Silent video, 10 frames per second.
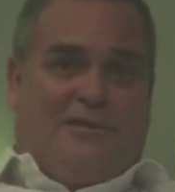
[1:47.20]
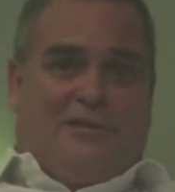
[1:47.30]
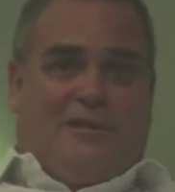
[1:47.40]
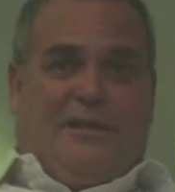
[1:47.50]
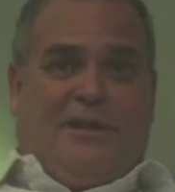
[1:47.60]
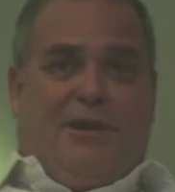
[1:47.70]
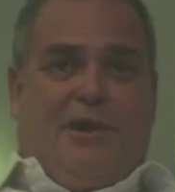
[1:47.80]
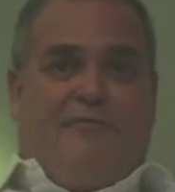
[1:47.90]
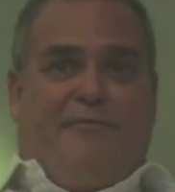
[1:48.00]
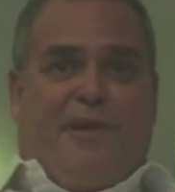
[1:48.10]
Now,
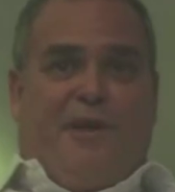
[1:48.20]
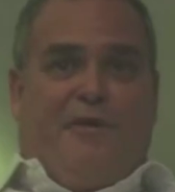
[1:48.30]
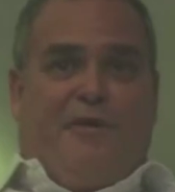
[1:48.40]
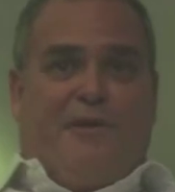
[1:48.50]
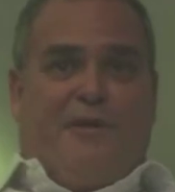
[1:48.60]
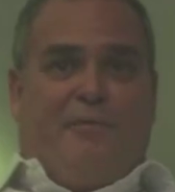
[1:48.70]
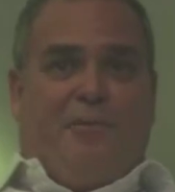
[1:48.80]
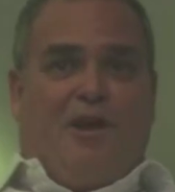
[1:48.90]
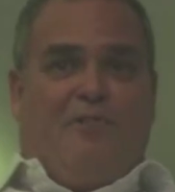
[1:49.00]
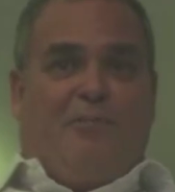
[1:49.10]
I've found when
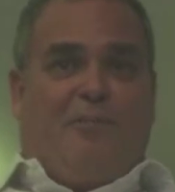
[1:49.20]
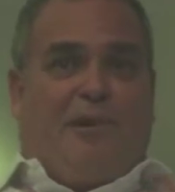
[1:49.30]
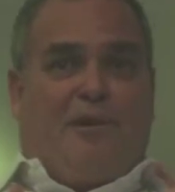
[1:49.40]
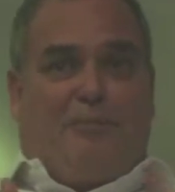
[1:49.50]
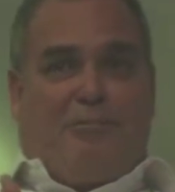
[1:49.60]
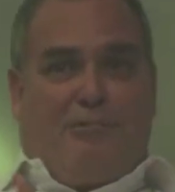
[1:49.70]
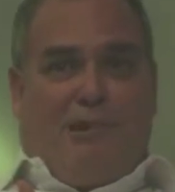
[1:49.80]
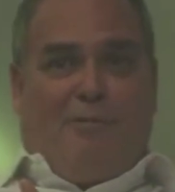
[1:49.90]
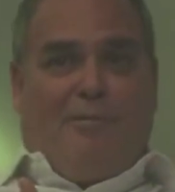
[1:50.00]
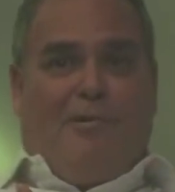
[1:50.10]
I've prepared a
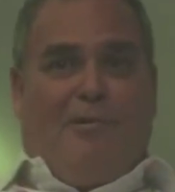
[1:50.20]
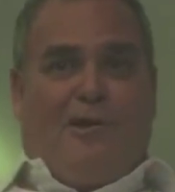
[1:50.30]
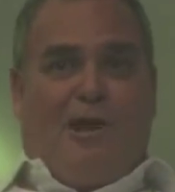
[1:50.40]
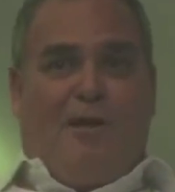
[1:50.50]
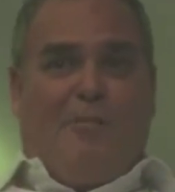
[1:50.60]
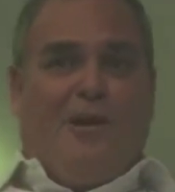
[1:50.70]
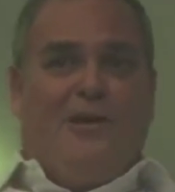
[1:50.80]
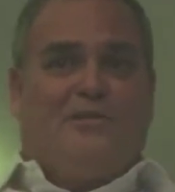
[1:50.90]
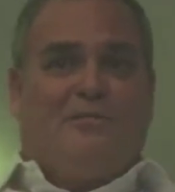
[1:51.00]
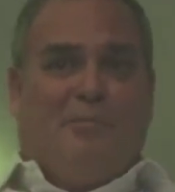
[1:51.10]
proper and
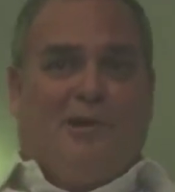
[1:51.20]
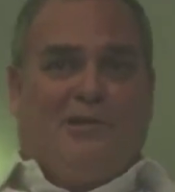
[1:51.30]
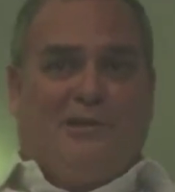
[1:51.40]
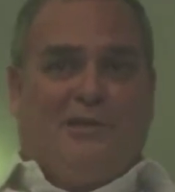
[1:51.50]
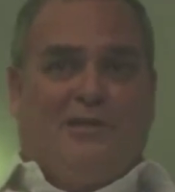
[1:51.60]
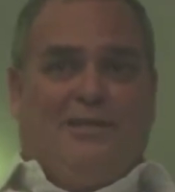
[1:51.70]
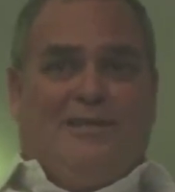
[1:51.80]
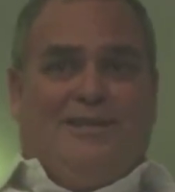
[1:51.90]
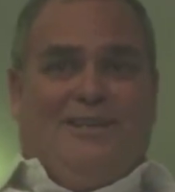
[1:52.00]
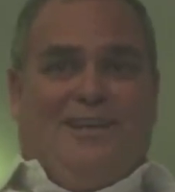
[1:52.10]
comprehensive budget,
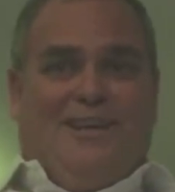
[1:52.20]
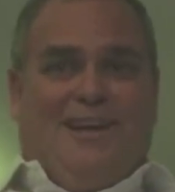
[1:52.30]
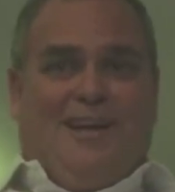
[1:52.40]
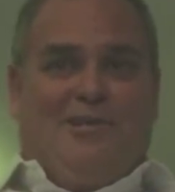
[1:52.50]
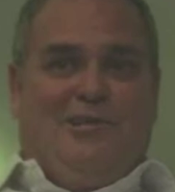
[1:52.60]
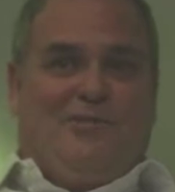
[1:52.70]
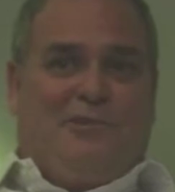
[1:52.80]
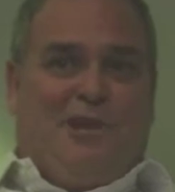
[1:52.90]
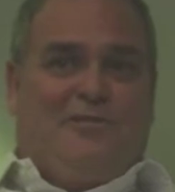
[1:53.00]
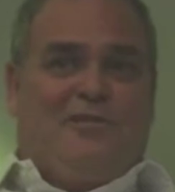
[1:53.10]
it actually
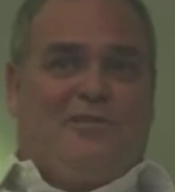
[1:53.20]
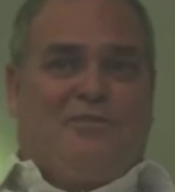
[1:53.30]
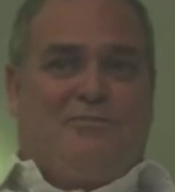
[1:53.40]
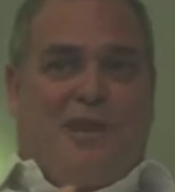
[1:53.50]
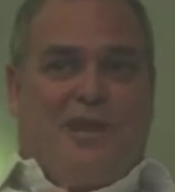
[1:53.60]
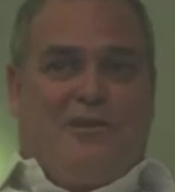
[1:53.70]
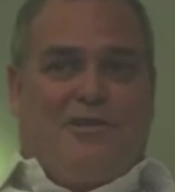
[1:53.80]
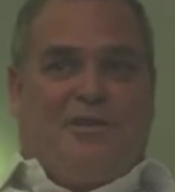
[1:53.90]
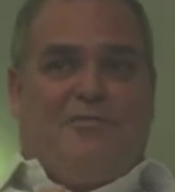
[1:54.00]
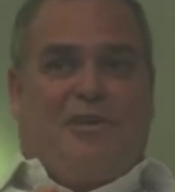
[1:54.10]
drives the
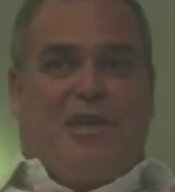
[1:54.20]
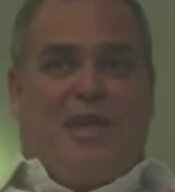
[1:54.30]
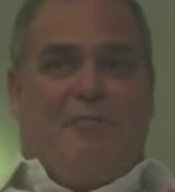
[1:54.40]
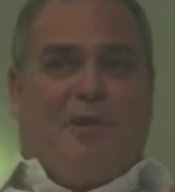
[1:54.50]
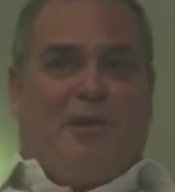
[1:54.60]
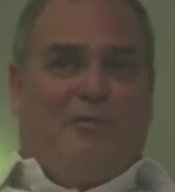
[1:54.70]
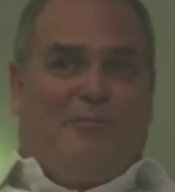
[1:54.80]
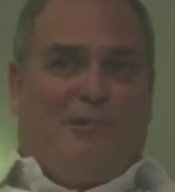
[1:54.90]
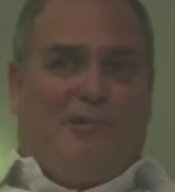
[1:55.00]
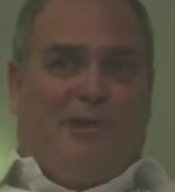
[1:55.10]
strategy of the campaign or
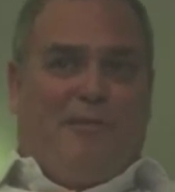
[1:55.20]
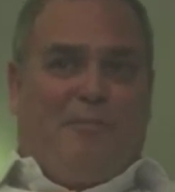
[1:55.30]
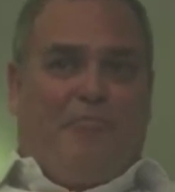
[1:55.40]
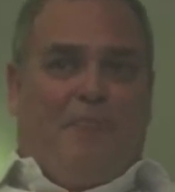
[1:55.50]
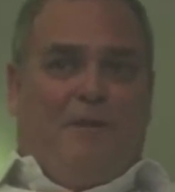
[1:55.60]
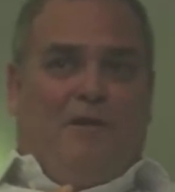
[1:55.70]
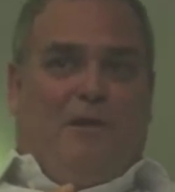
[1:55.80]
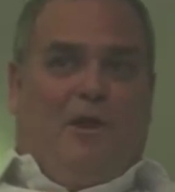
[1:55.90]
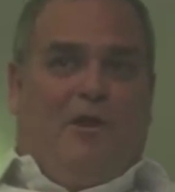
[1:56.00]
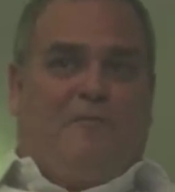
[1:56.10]
program.
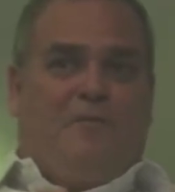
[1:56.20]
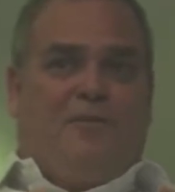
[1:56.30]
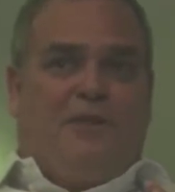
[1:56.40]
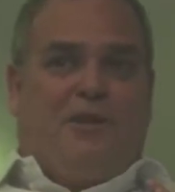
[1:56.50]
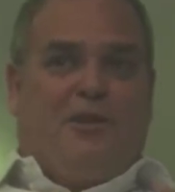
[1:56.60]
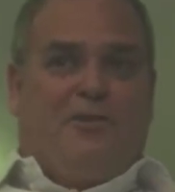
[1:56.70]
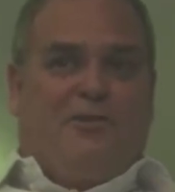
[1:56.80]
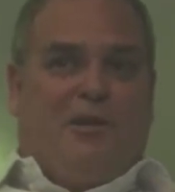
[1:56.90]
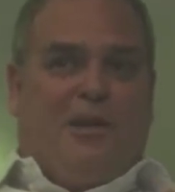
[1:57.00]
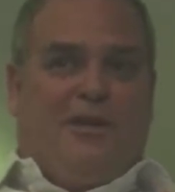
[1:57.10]
Often the
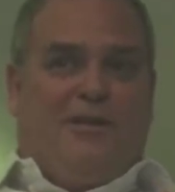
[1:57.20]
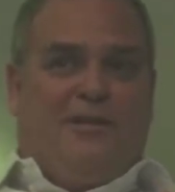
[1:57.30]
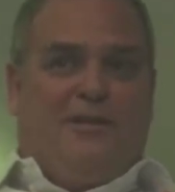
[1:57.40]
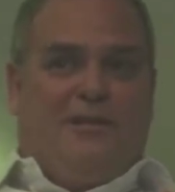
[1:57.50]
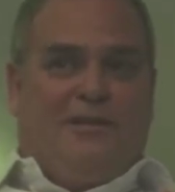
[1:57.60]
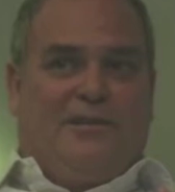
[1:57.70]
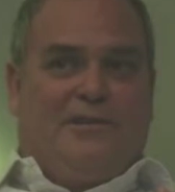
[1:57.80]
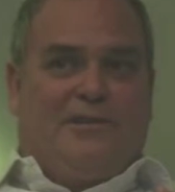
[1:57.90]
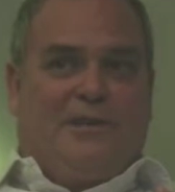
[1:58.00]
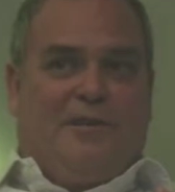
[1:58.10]
initial
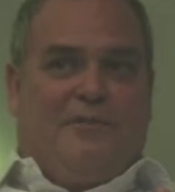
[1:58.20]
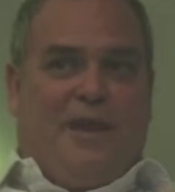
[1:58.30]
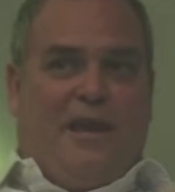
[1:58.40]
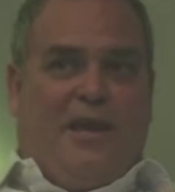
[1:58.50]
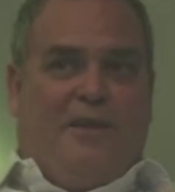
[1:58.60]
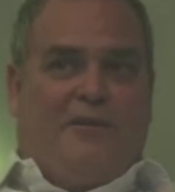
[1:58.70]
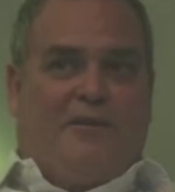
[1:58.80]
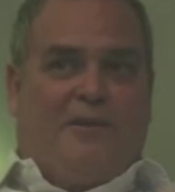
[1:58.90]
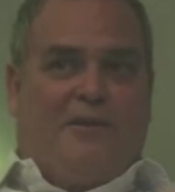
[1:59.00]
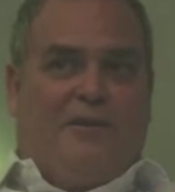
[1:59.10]
ideas I've had
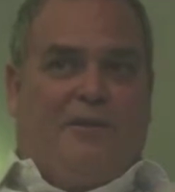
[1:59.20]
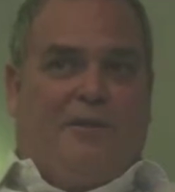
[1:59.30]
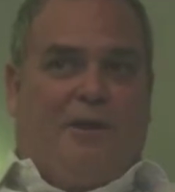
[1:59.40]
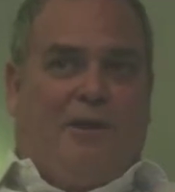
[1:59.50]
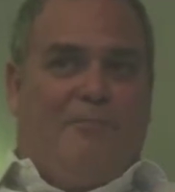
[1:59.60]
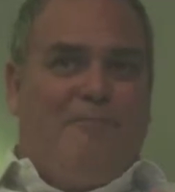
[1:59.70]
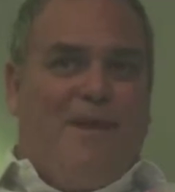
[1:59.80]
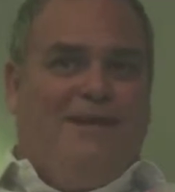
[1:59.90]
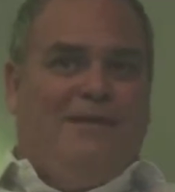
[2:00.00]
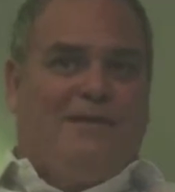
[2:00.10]
are
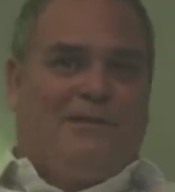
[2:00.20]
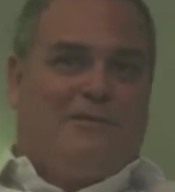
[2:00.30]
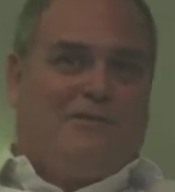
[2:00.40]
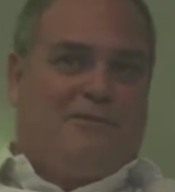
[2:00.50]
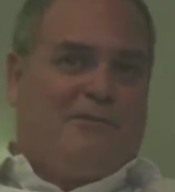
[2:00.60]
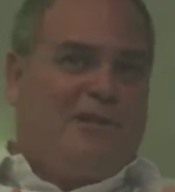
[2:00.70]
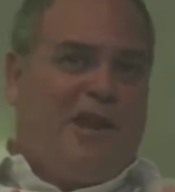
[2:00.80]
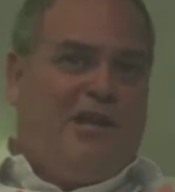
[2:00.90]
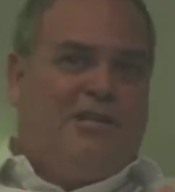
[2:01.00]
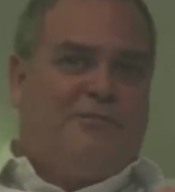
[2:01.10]
amended or
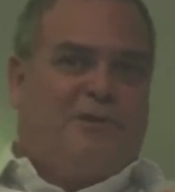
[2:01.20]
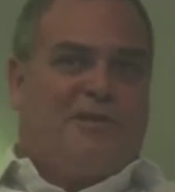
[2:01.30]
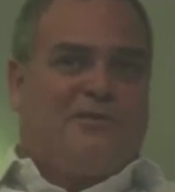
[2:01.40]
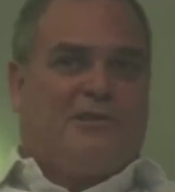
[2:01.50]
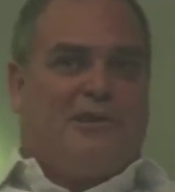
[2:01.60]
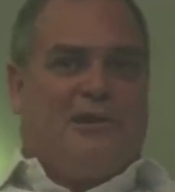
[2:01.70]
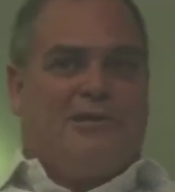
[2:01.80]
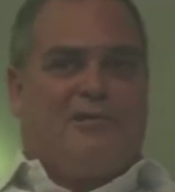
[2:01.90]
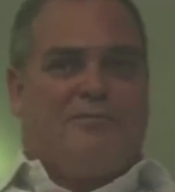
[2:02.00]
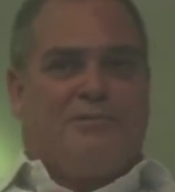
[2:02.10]
changed because the
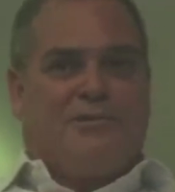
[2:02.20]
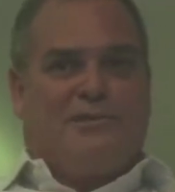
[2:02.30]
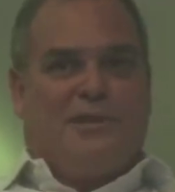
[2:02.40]
cost per sale